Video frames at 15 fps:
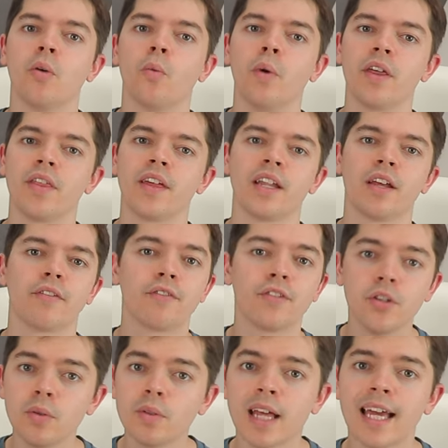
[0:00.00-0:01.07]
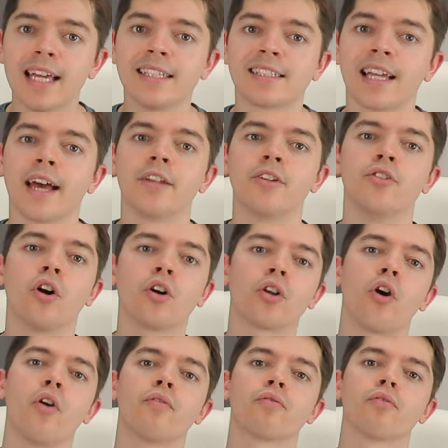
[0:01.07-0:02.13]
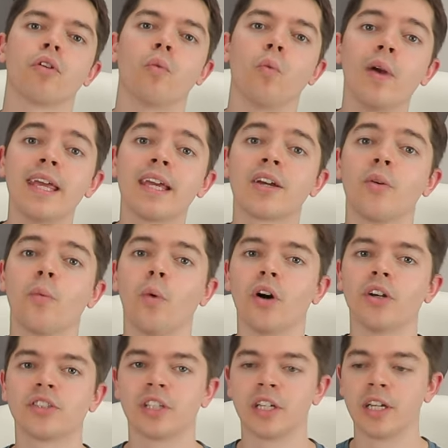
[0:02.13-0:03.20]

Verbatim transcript: within a few days and not over a week was